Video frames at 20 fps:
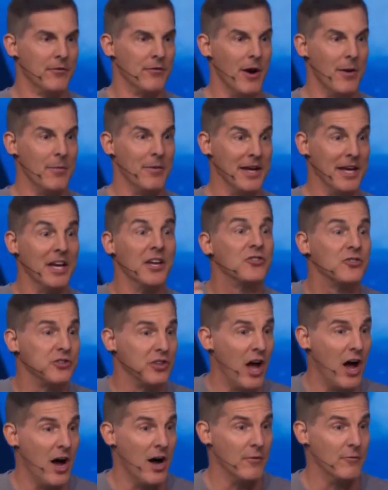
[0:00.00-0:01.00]
from
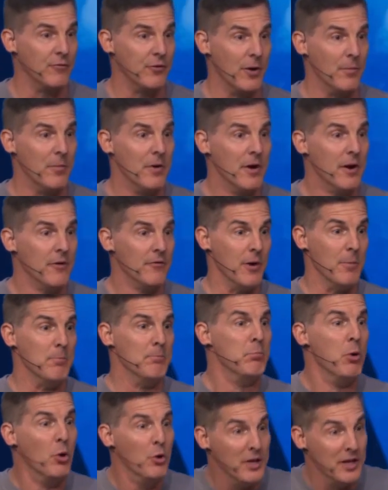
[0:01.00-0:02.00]
Islam, from,
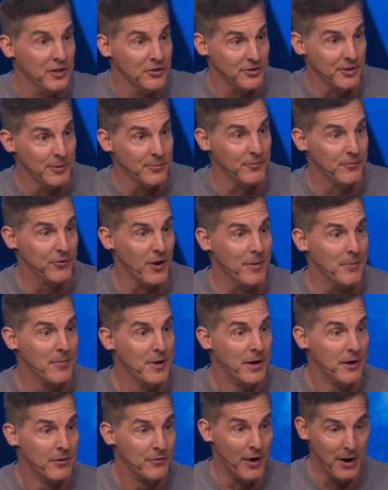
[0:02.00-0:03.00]
from Buddhism, from,
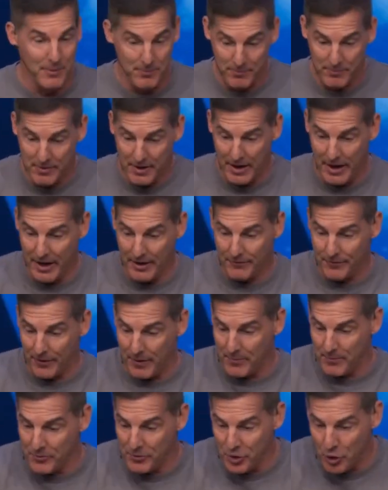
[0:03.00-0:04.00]
from, uh,
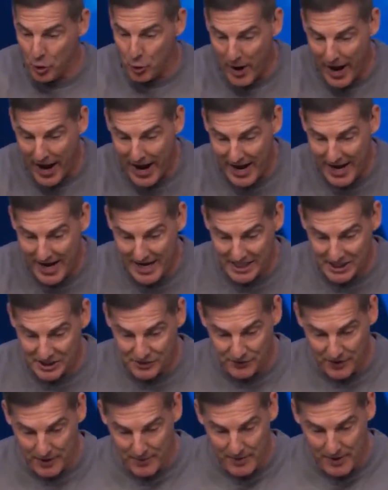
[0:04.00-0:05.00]
from New Age,
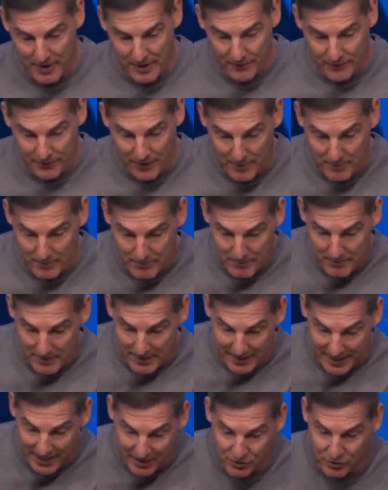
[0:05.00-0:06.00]
from, from
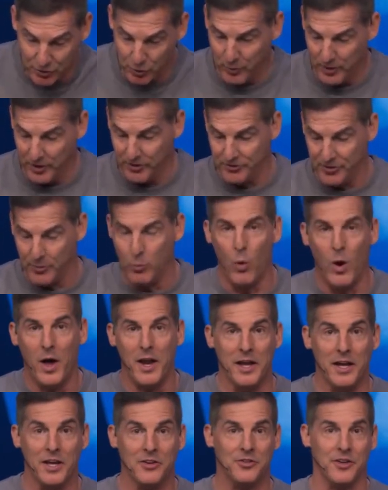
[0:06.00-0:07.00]
Hinduism? What
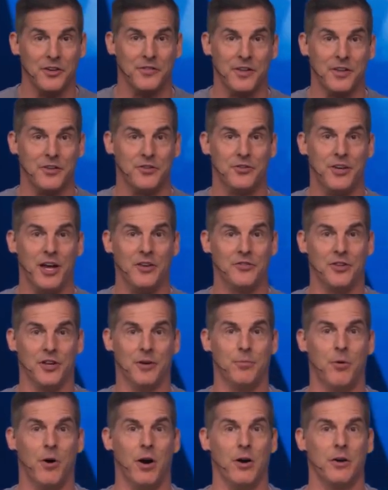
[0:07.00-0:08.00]
is it that sets it
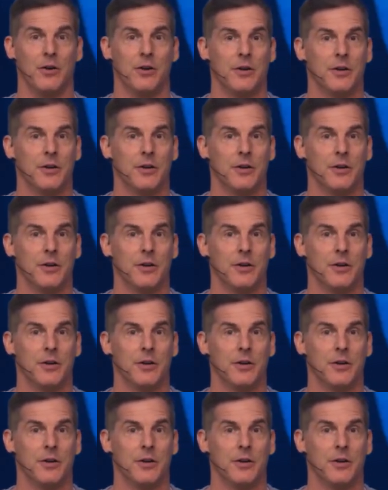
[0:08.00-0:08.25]
apart?